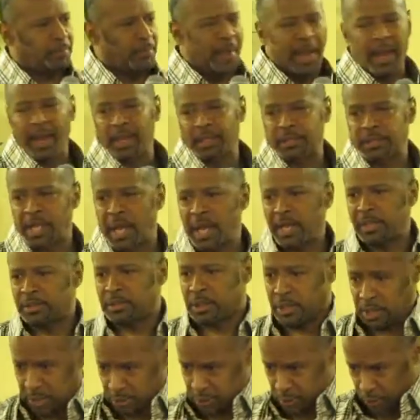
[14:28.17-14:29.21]
man
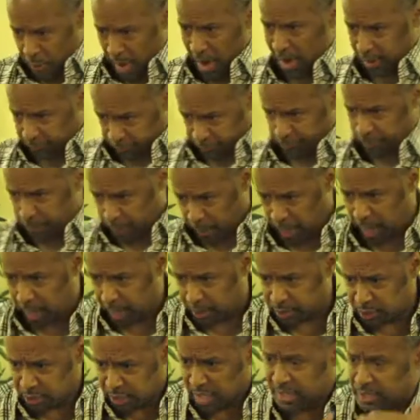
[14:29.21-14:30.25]
takes his rightful
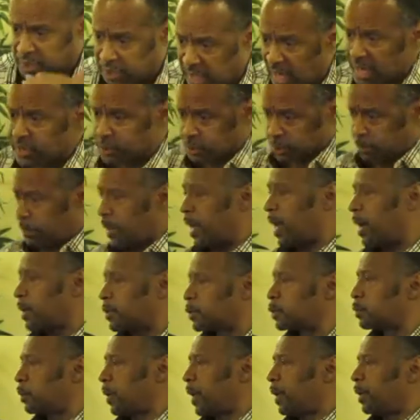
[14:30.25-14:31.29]
place, the Jezebel
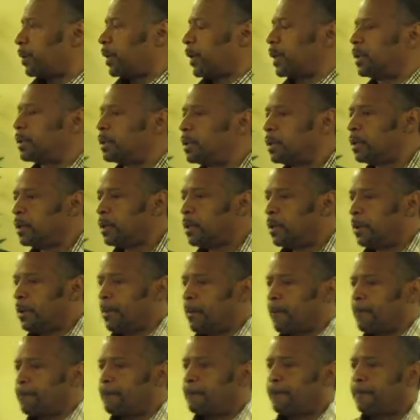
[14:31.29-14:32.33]
spirit. Yes,
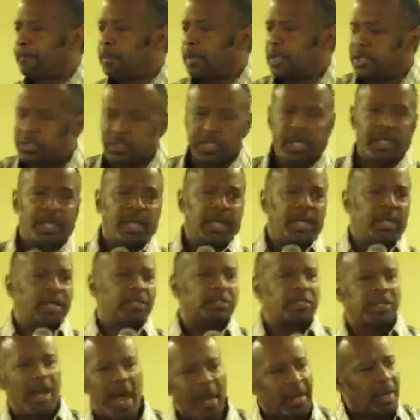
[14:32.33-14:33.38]
yes. You see, and
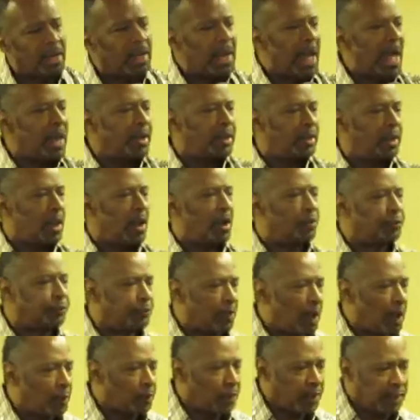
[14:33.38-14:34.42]
it's not a lot of y'all's
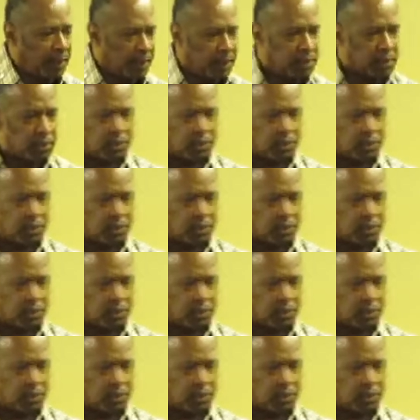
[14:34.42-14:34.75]
fault. We did a